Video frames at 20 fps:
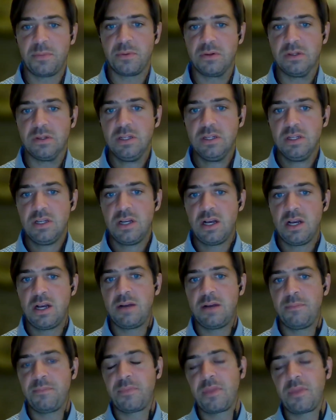the people.
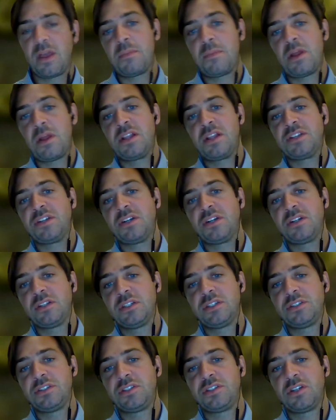I'm not
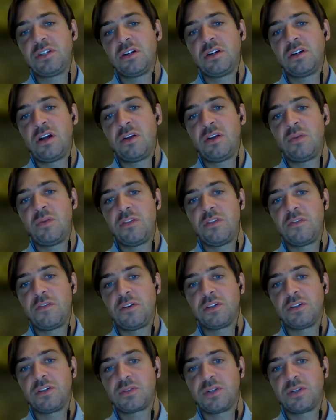necessarily sure on what the
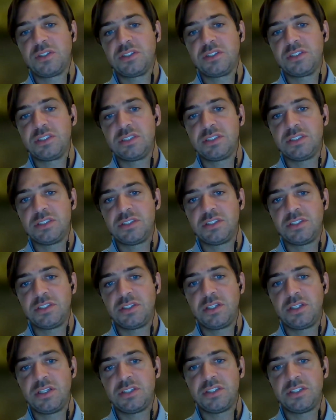first question is.
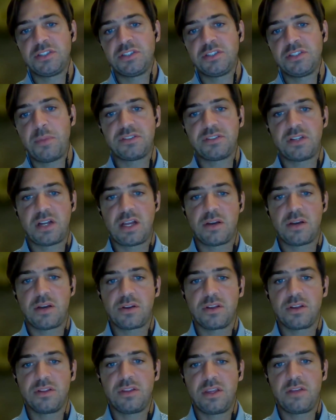Is this based on
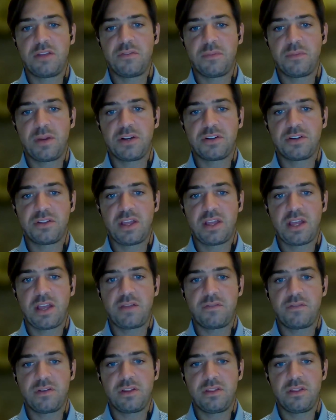how good the information they
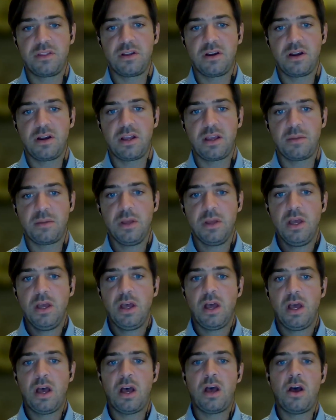have in their app?
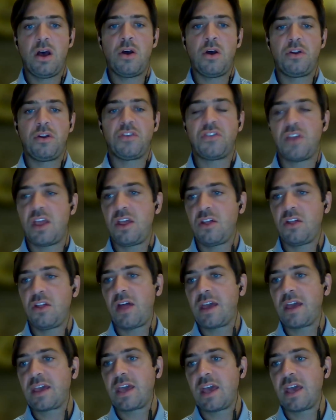Oh, you're
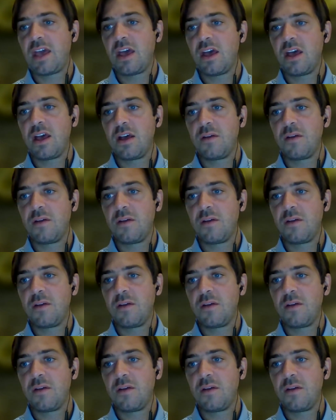saying like